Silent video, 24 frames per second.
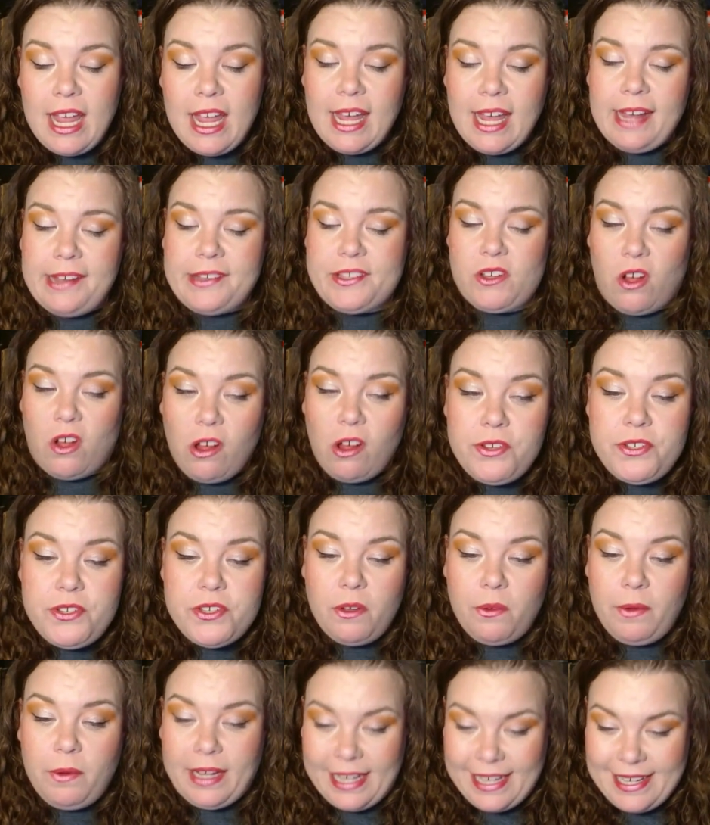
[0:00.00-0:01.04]
It's
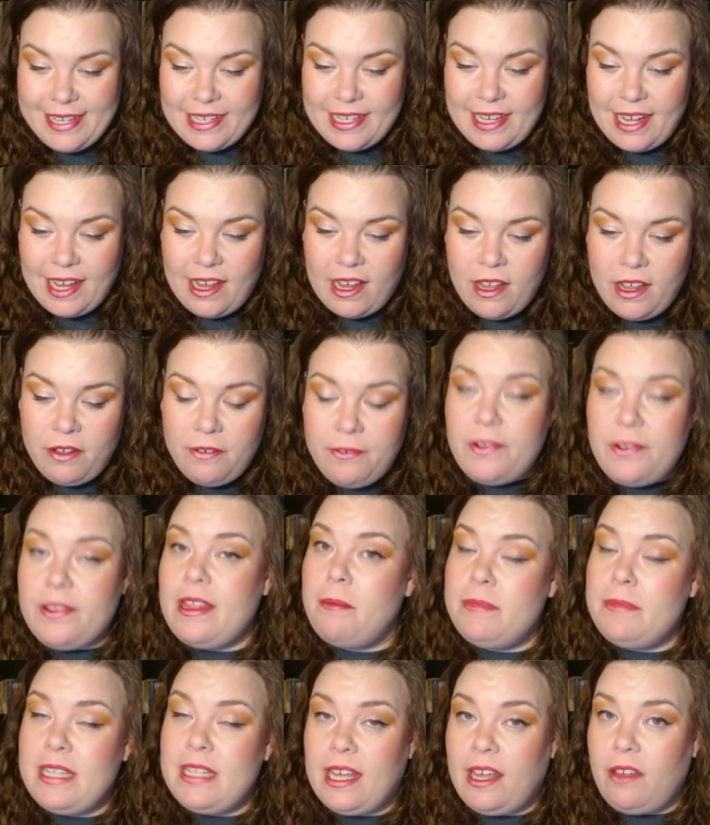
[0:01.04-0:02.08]
also easy for
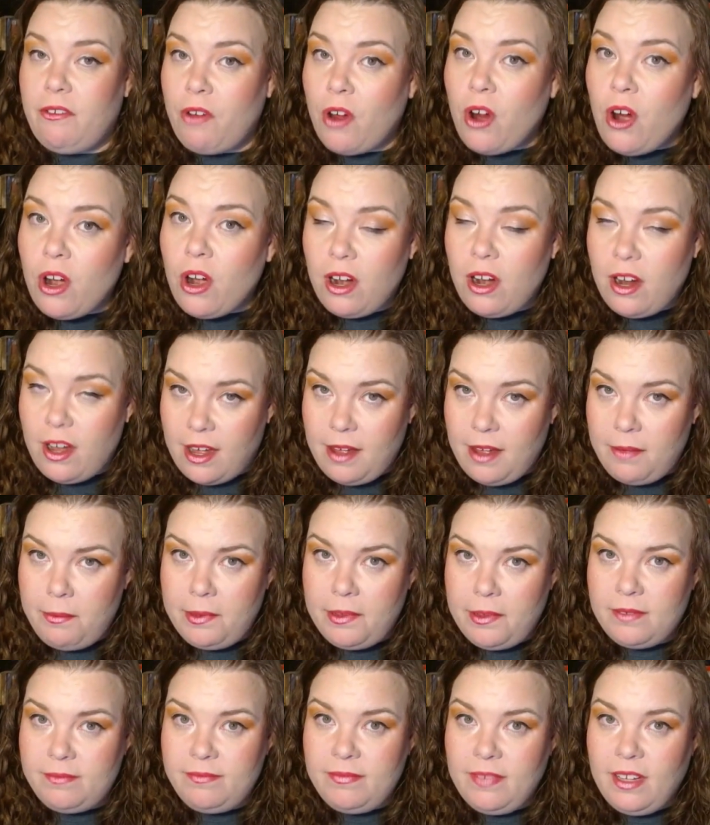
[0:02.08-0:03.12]
them to give her up
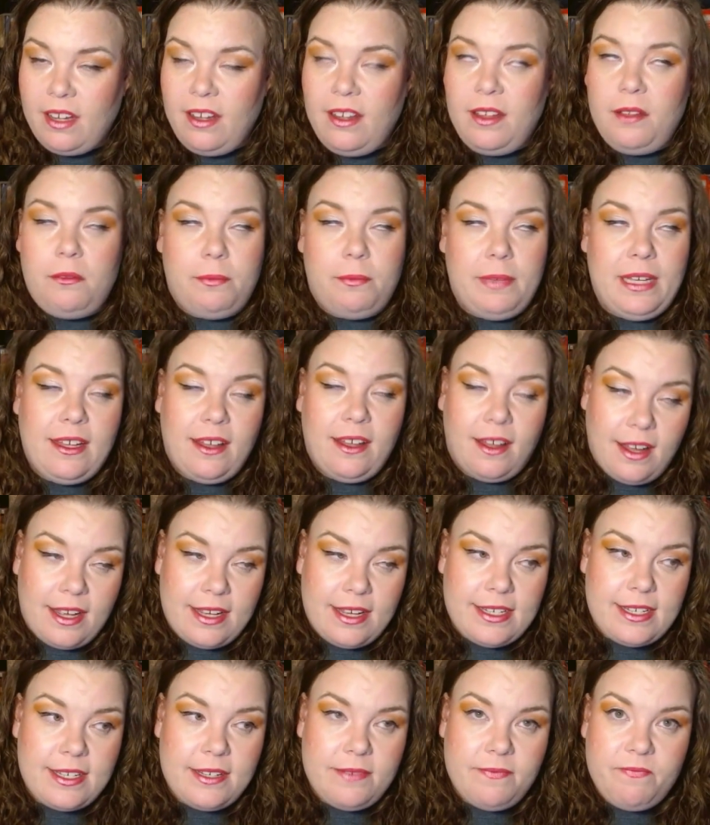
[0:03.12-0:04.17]

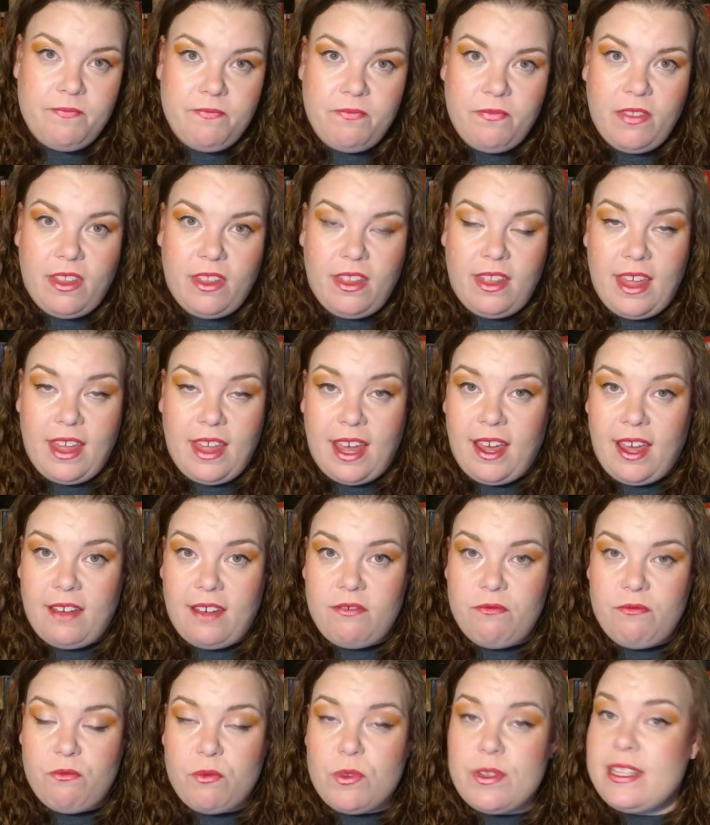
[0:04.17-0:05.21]
because
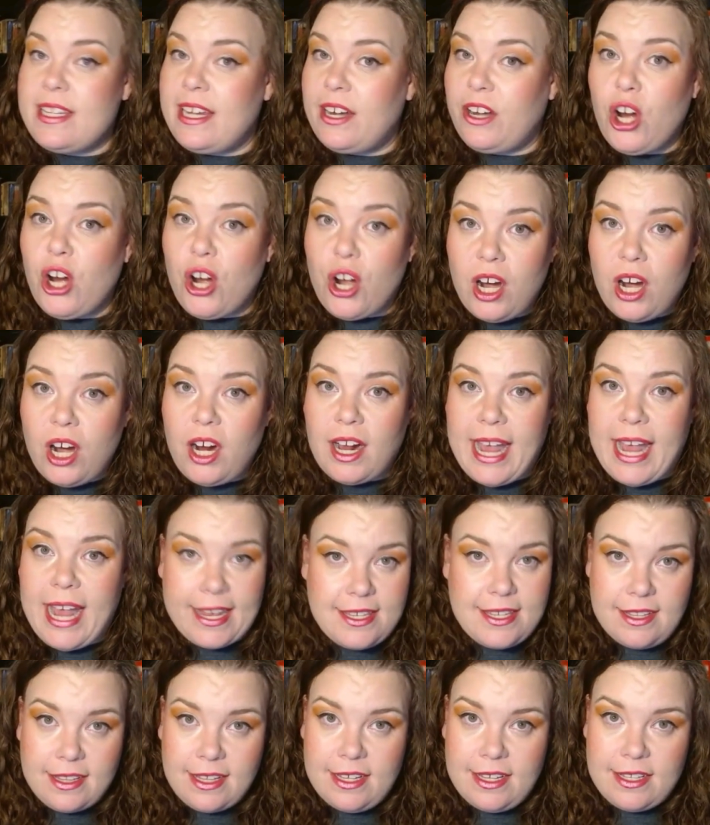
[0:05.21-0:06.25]
they resent her
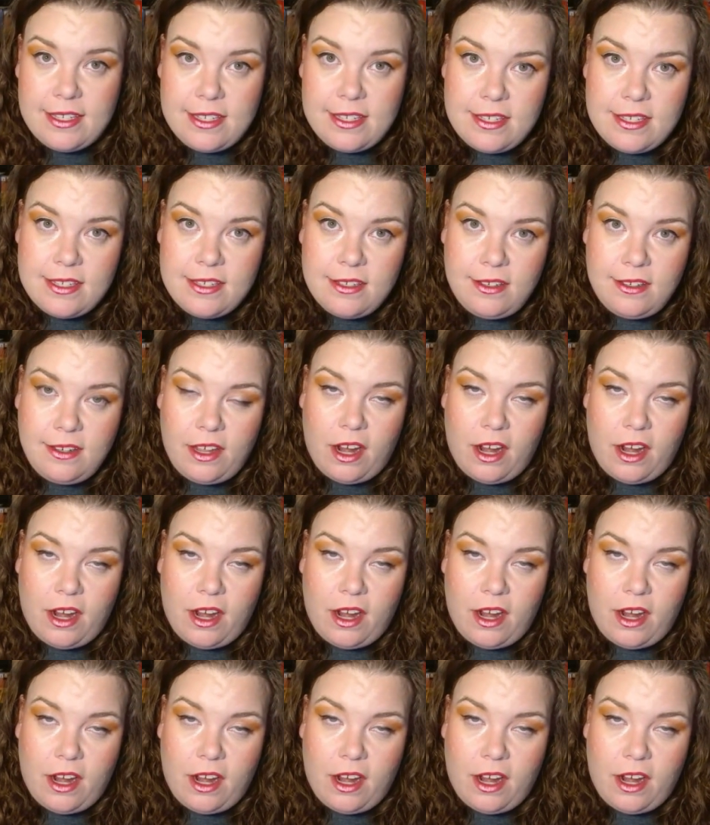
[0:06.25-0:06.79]
excellence.